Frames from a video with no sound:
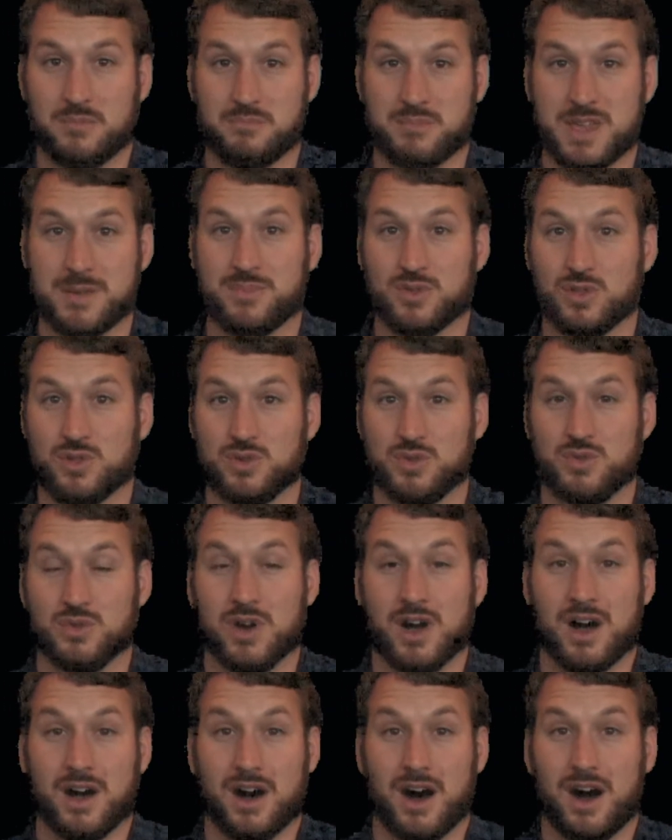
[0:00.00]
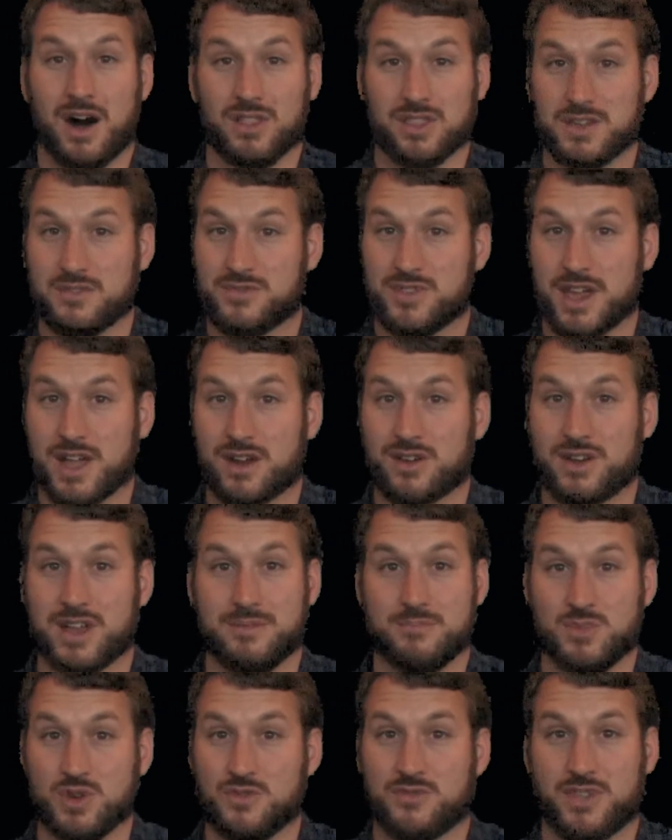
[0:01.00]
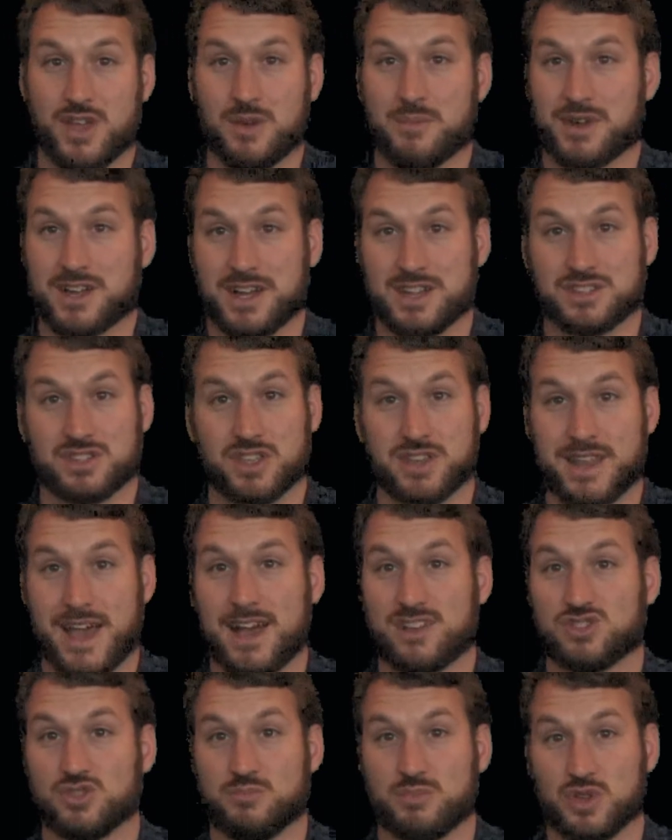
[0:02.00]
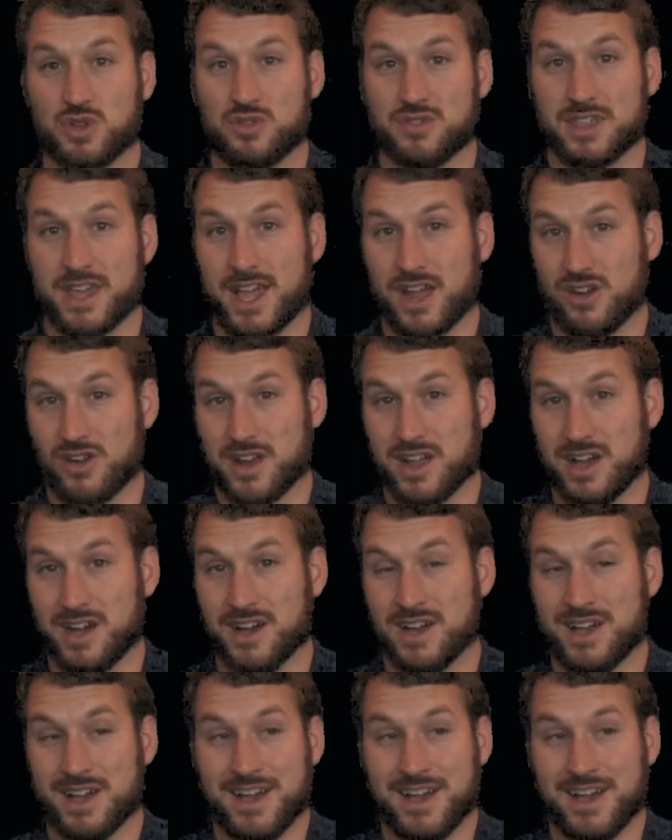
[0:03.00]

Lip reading: people who live there and move there because of the natural beauty of the area,